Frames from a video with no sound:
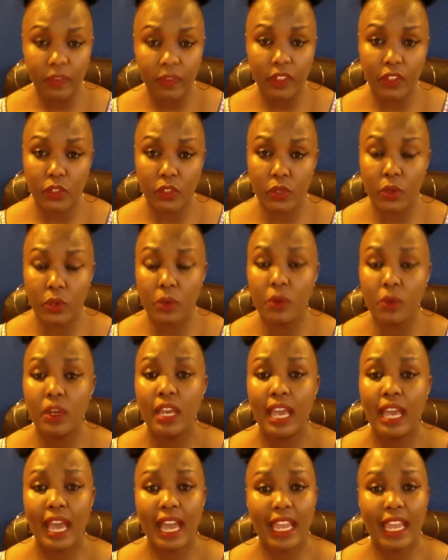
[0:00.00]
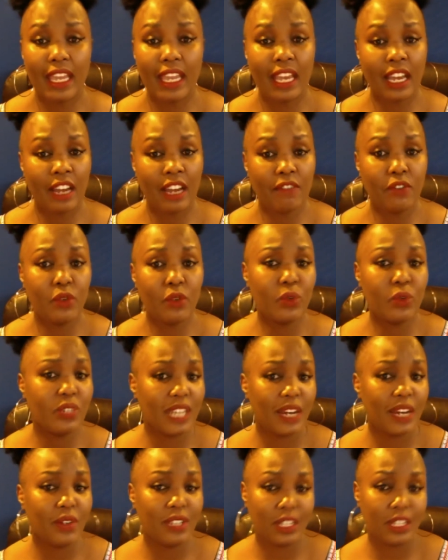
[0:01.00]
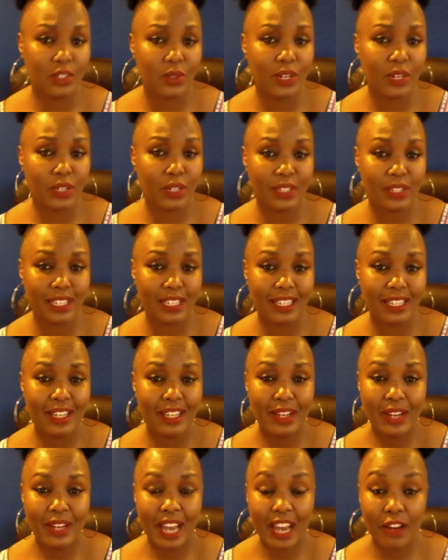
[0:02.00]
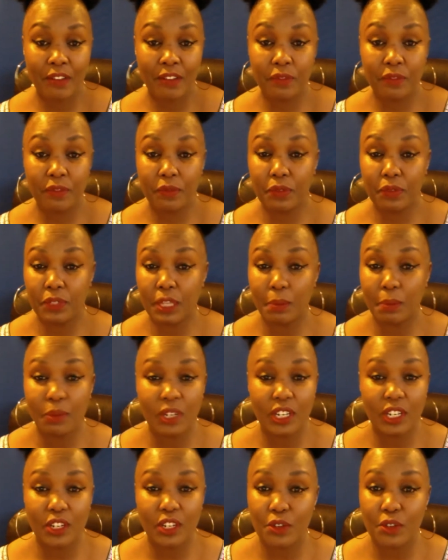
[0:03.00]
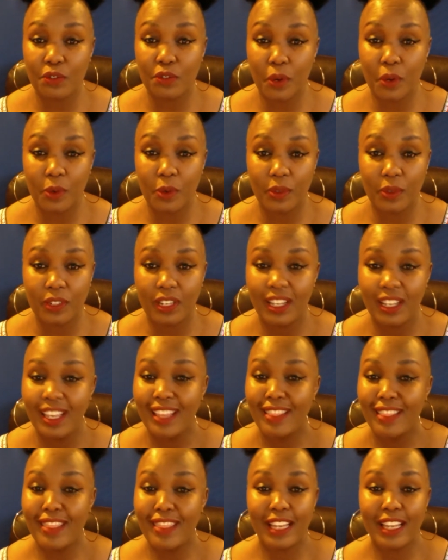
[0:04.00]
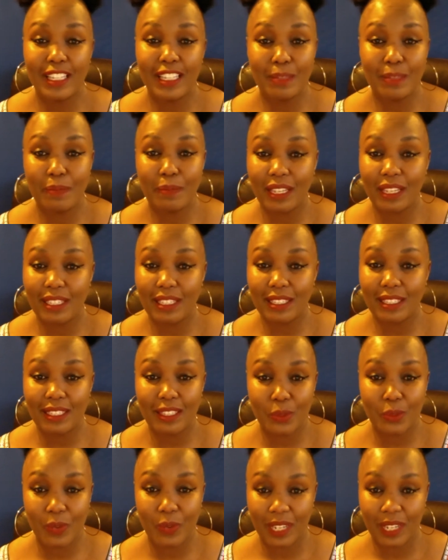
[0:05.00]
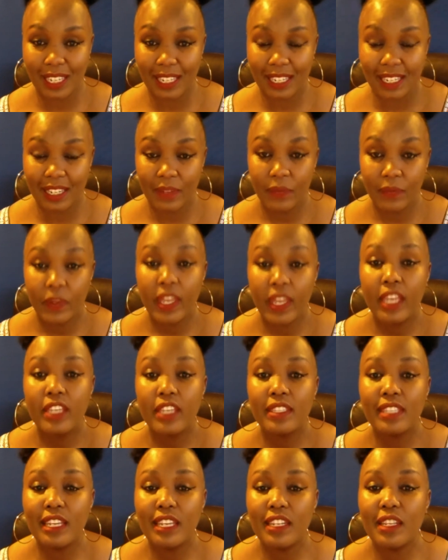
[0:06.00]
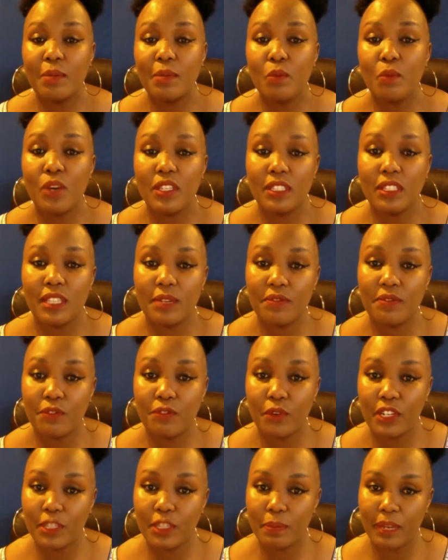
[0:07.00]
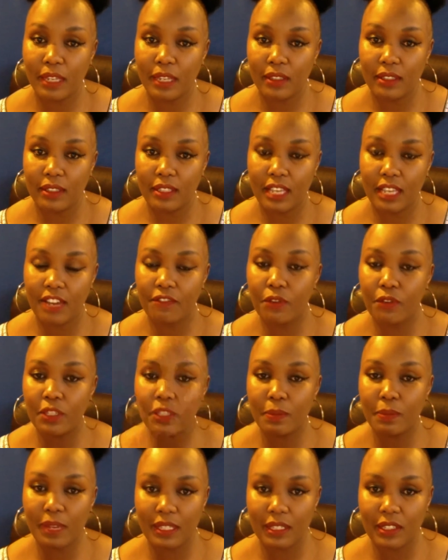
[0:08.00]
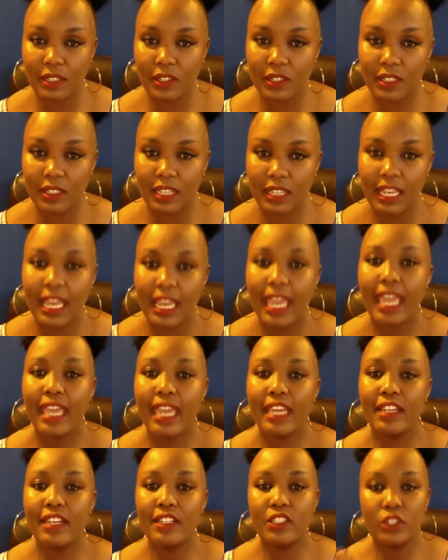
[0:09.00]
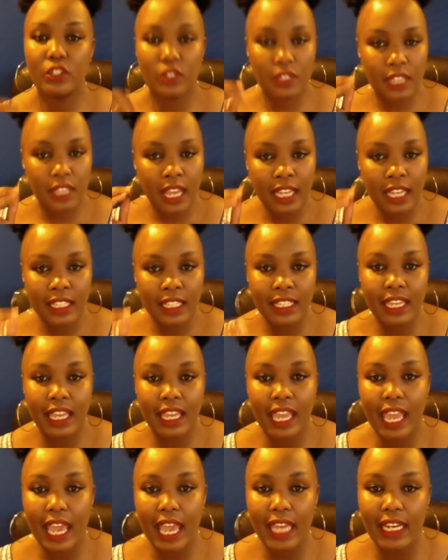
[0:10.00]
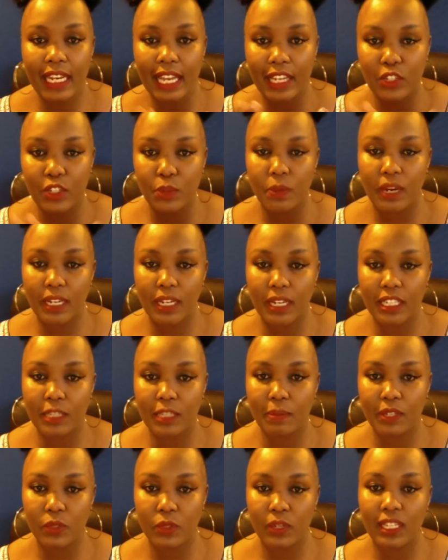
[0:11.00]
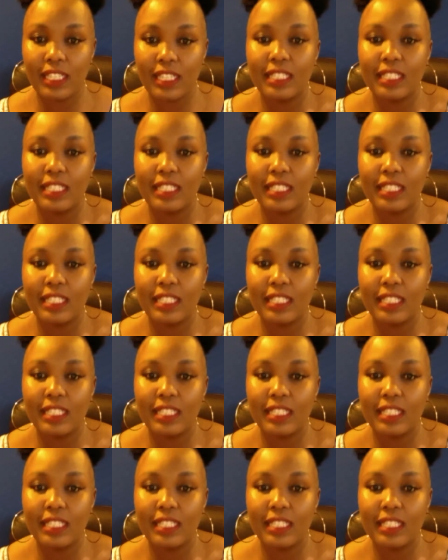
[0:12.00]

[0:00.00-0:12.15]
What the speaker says: So I have no doubt that you actually have somebody in your phone that speaks Swahili. Send them WhatsApp voice messages, and just say, hey, I'd like to practice my Swahili.